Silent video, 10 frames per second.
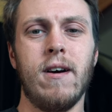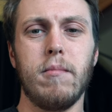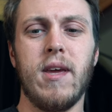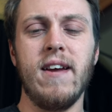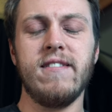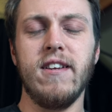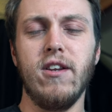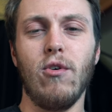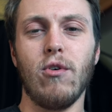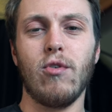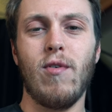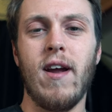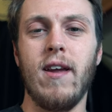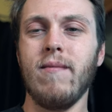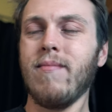I'm guessing not
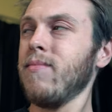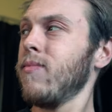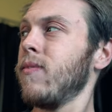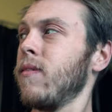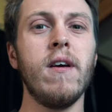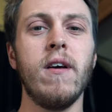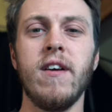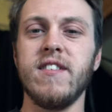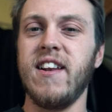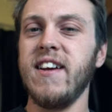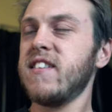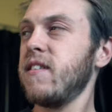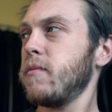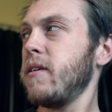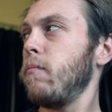great. It's late
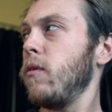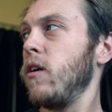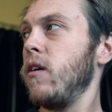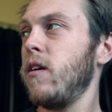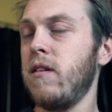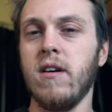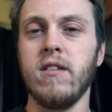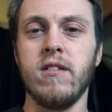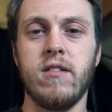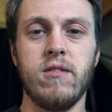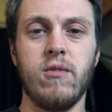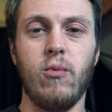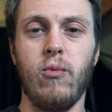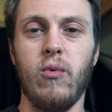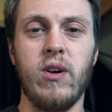September and
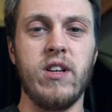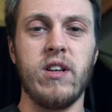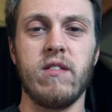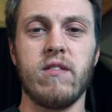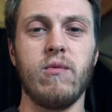we